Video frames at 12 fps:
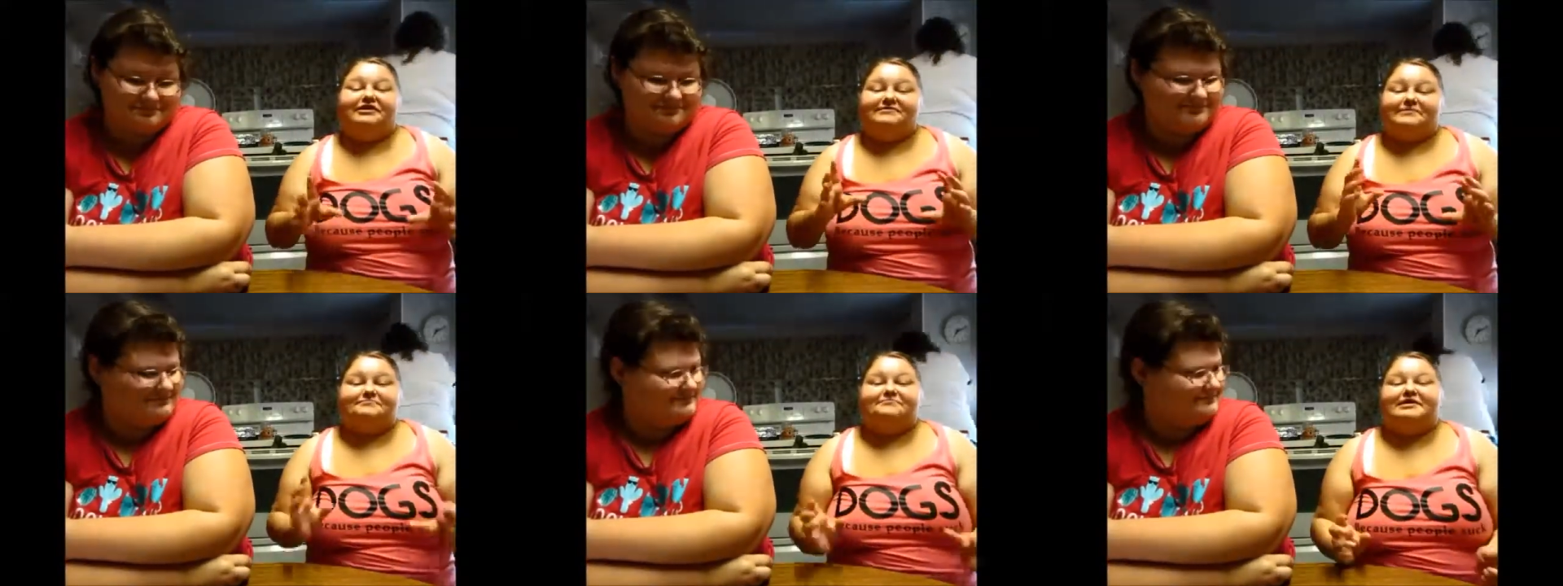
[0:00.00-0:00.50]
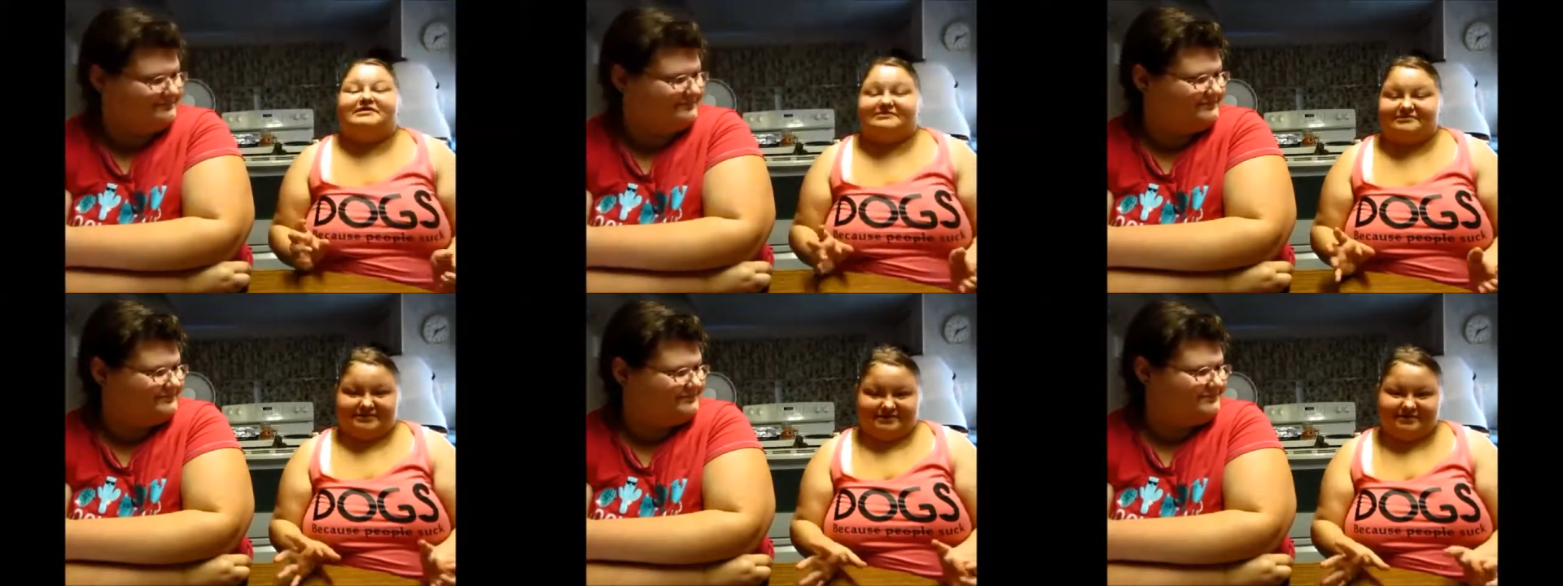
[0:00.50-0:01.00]
Speaker 1: is mm-hmm.
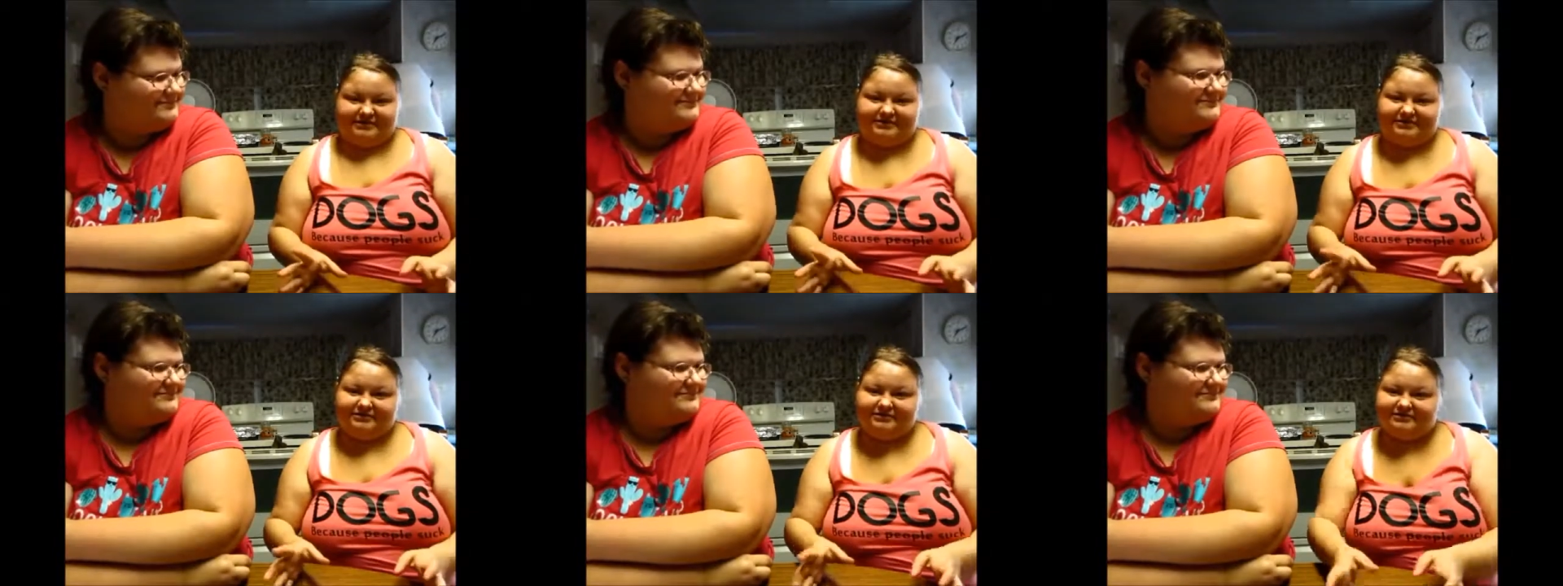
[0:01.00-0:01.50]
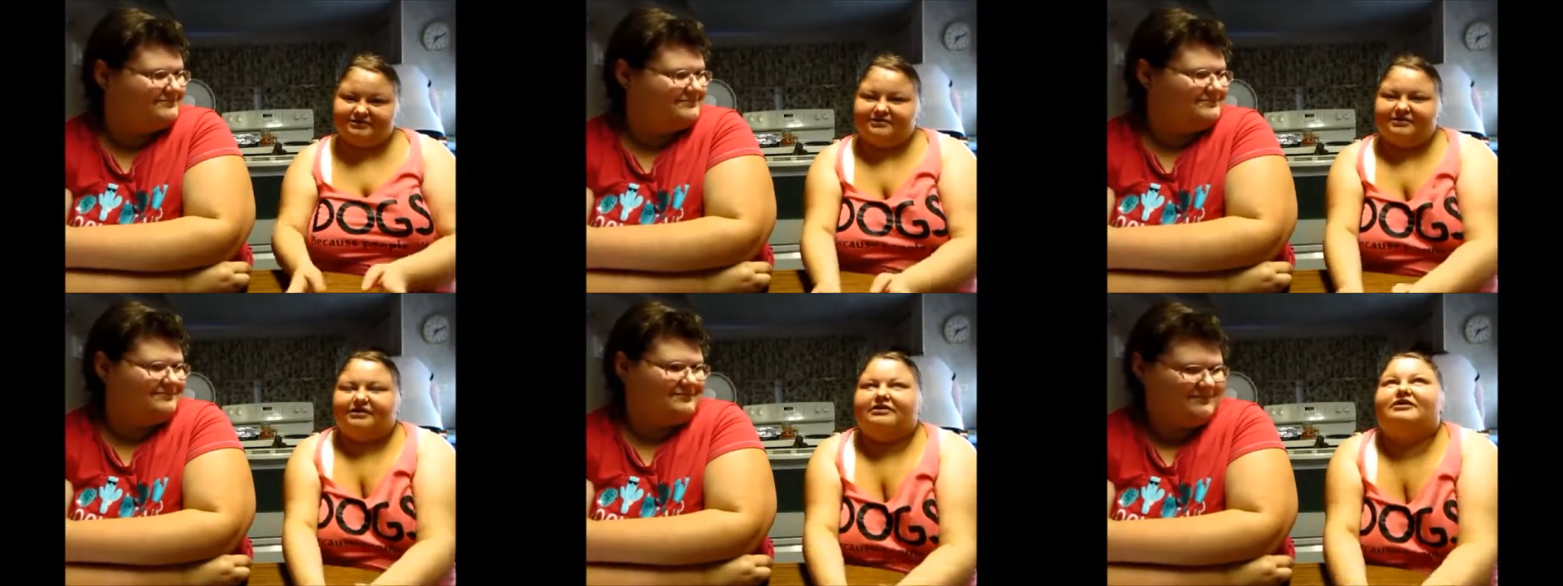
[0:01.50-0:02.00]
amazing.
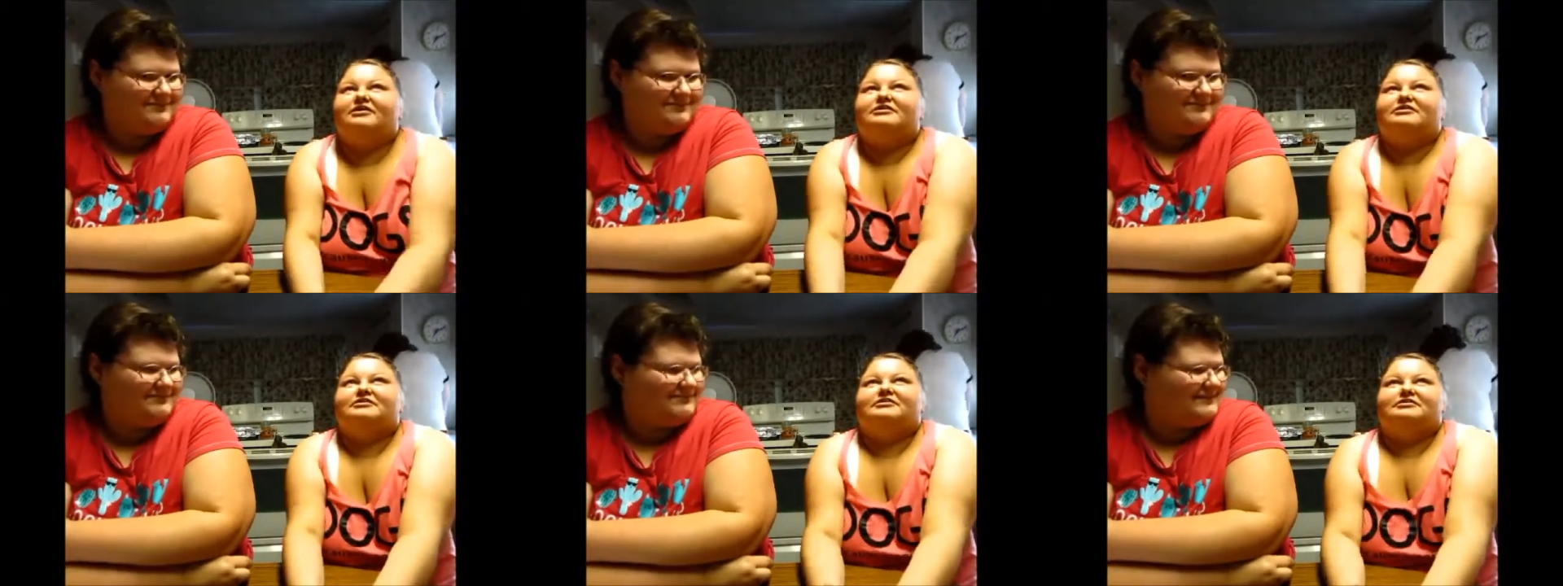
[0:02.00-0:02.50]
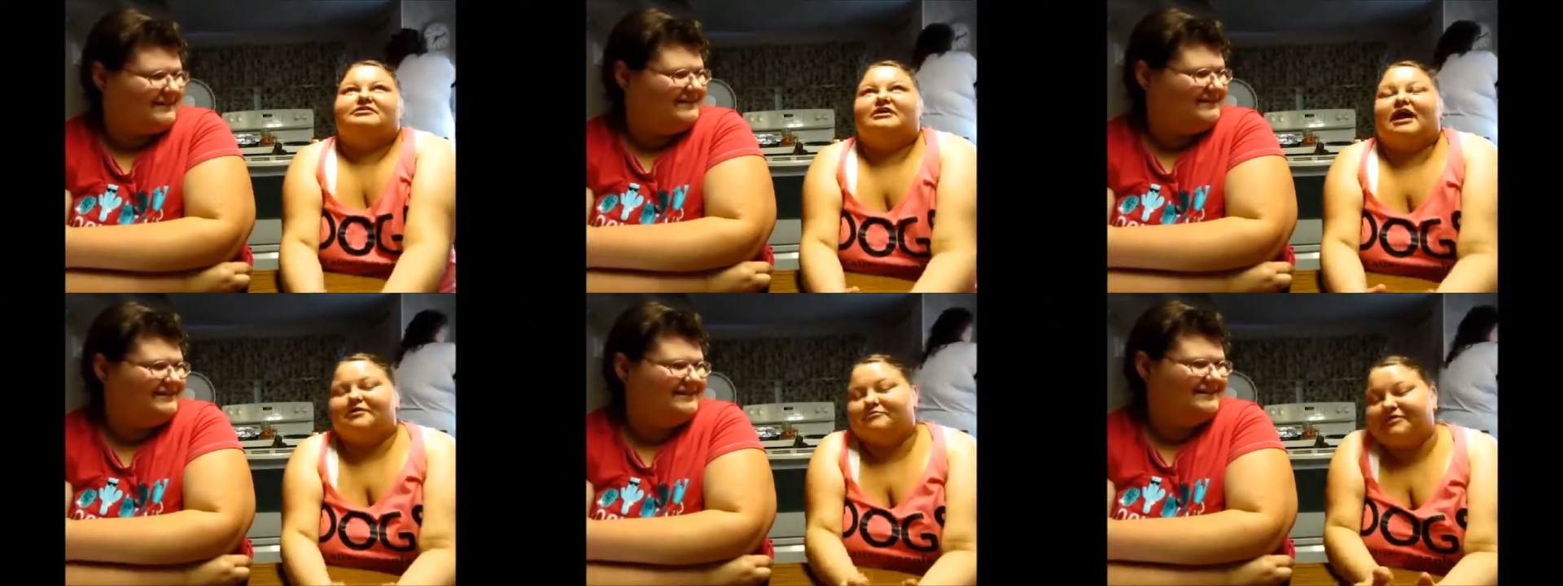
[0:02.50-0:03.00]
Oh.
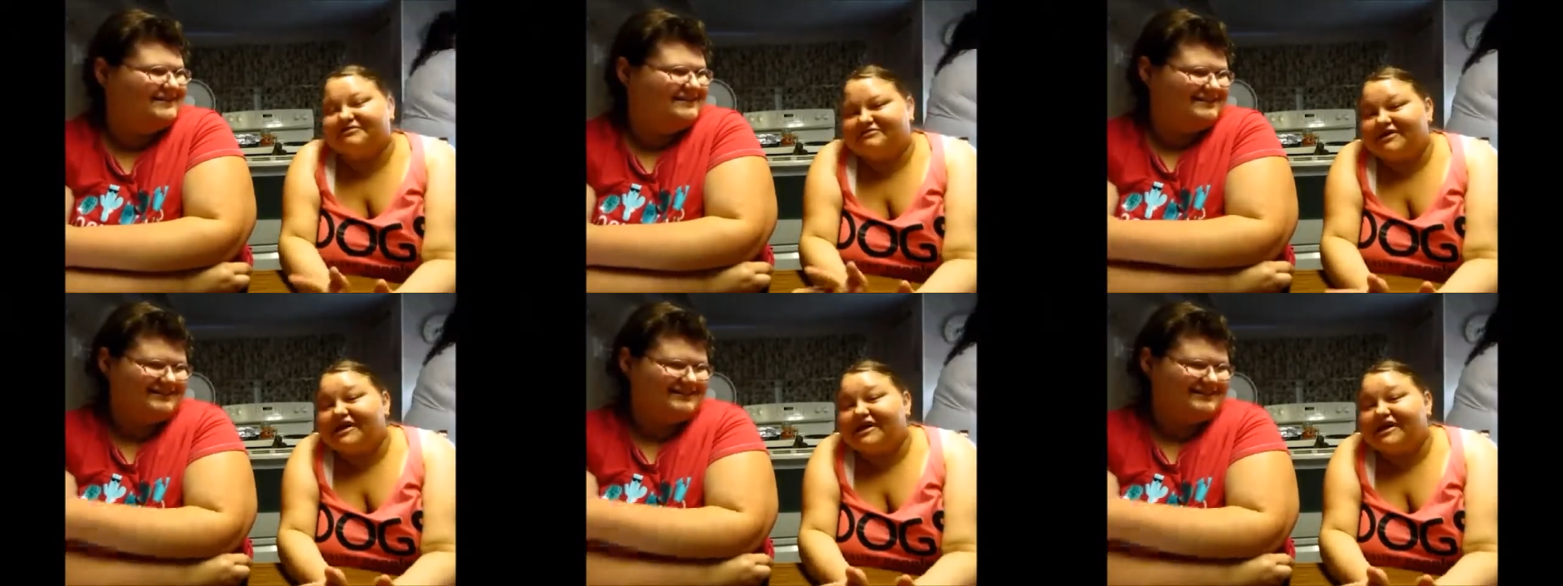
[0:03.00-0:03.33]
and once you